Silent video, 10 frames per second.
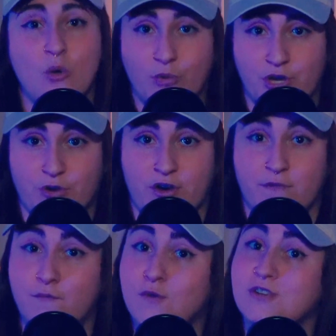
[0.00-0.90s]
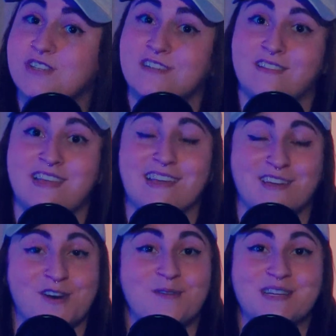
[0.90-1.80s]
where you're unfortunately
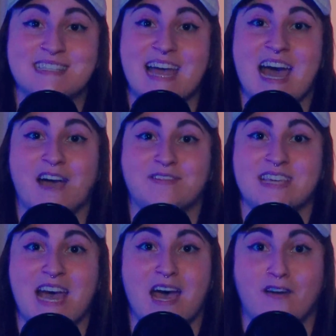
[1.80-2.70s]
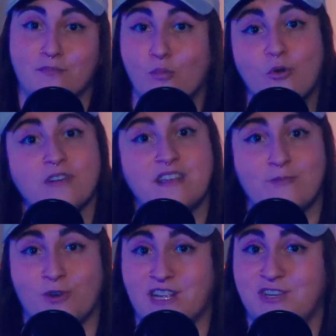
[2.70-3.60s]
going to have more than
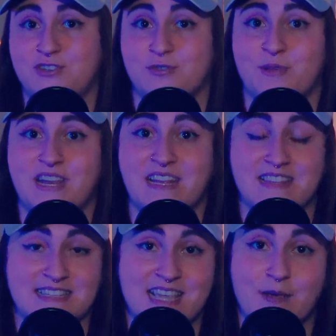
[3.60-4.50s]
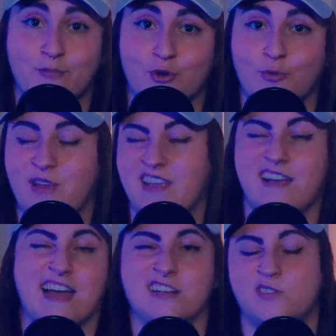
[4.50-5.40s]
one instrument in the same room, and you
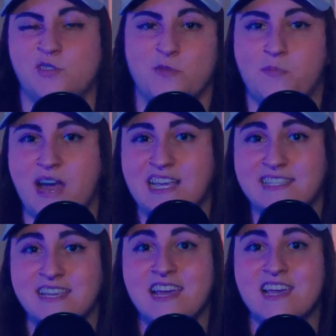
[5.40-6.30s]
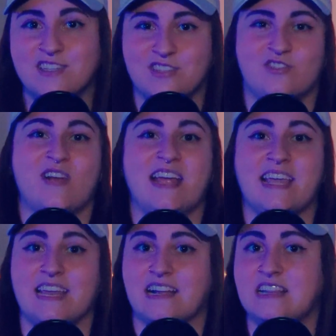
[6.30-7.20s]
got to do your best to try and
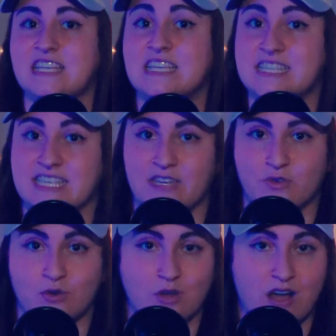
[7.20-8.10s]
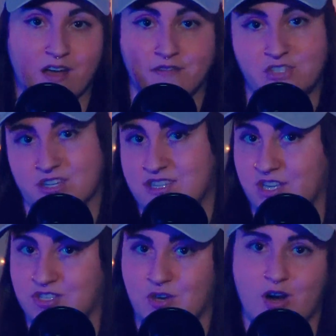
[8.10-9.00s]
get a clean signal of just the
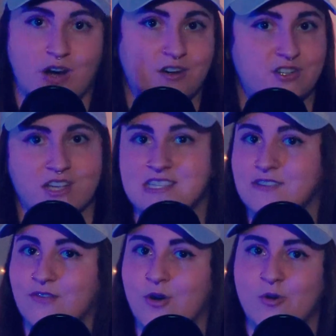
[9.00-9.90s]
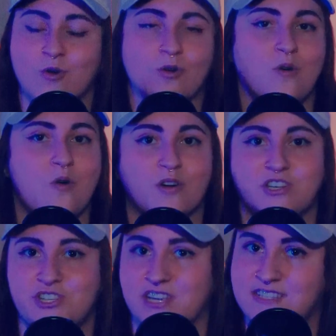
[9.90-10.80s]
guitar, just the vocal, or
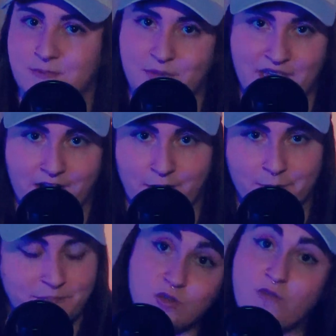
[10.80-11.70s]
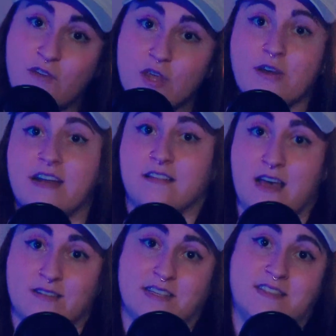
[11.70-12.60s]
just the piano. So the figure 8
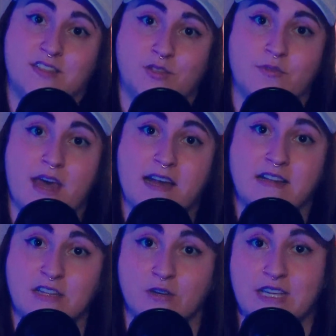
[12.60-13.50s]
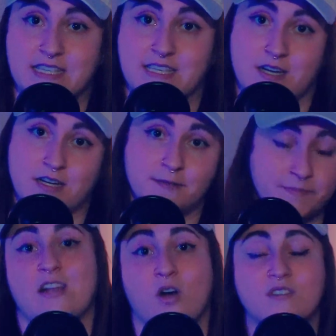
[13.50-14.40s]
allows us to do that a little easier.
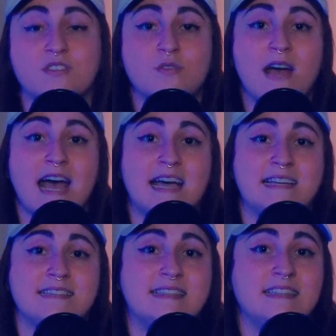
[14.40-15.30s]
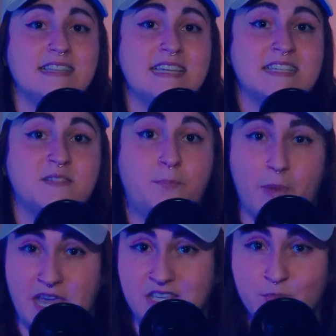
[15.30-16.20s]
It also has the least
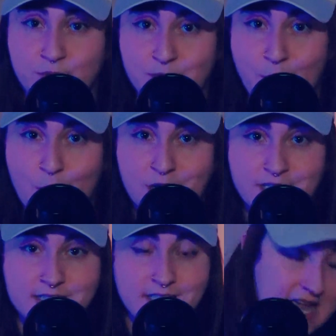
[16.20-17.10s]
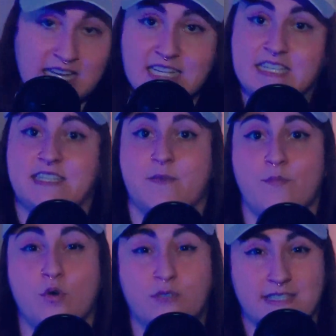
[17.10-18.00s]
bass response and is the
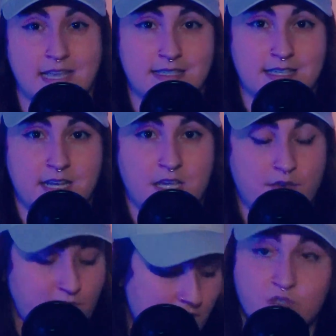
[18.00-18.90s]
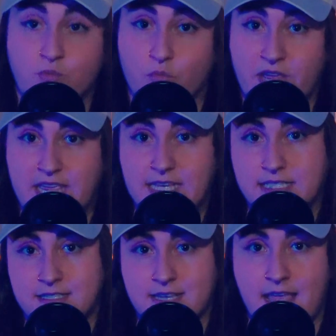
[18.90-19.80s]
most sensitive to
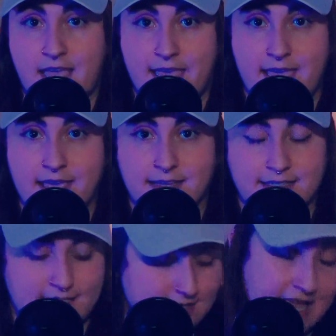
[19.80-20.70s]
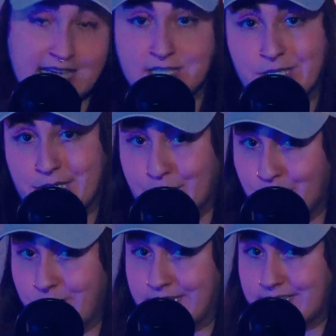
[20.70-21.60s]
wind and handling
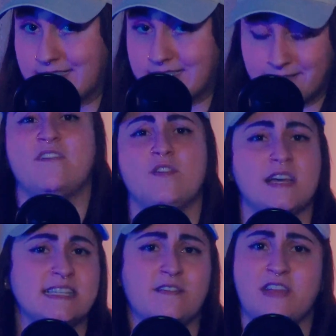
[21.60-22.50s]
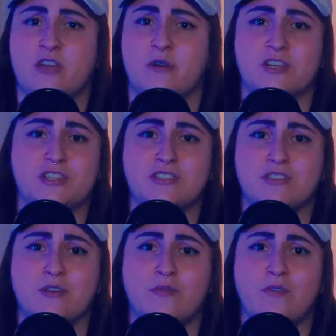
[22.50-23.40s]
noise. If you guys have any questions
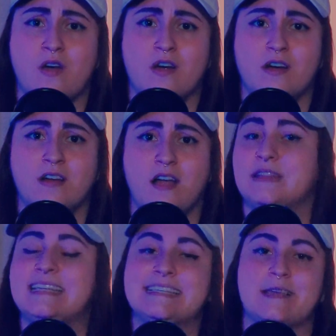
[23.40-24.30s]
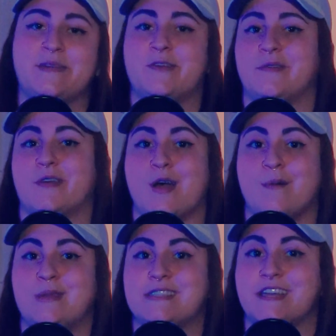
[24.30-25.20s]
so far, please let me know in the
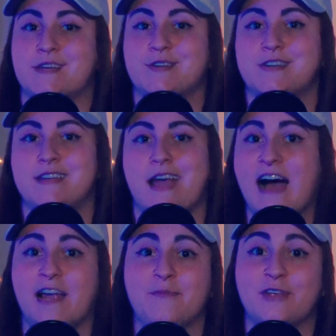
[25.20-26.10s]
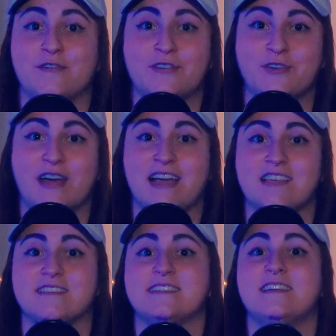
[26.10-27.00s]
comment section. I'm here for you guys.